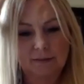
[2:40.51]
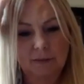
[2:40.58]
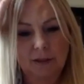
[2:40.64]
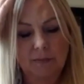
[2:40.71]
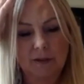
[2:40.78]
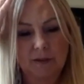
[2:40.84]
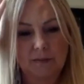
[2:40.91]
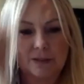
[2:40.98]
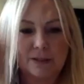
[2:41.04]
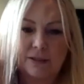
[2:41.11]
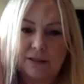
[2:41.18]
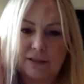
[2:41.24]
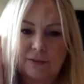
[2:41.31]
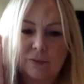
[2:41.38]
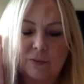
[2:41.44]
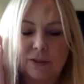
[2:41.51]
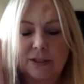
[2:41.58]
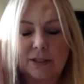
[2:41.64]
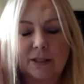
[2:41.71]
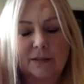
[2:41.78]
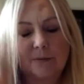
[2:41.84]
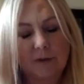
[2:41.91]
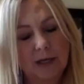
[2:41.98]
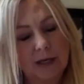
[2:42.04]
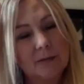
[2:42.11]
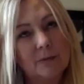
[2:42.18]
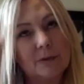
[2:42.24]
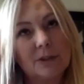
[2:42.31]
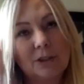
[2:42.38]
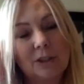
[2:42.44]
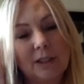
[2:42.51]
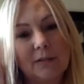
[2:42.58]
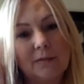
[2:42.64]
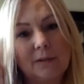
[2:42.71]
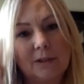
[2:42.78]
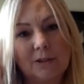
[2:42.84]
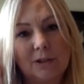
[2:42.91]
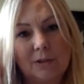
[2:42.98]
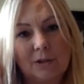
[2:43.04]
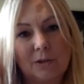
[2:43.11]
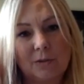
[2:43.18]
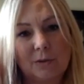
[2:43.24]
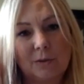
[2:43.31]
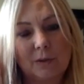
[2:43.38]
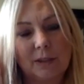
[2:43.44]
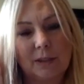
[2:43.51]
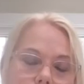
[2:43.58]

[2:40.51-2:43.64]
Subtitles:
my mom's one side of her head was shaved because she was going